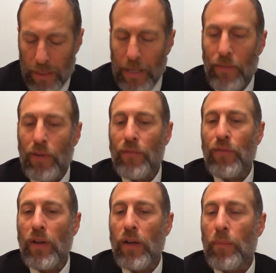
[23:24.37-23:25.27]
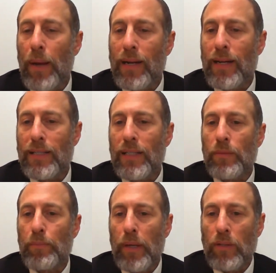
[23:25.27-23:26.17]
then even if a Beit Knesset
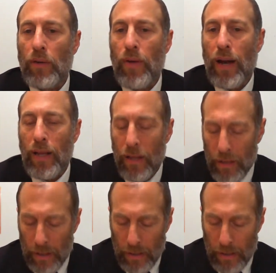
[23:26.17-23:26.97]
is built already,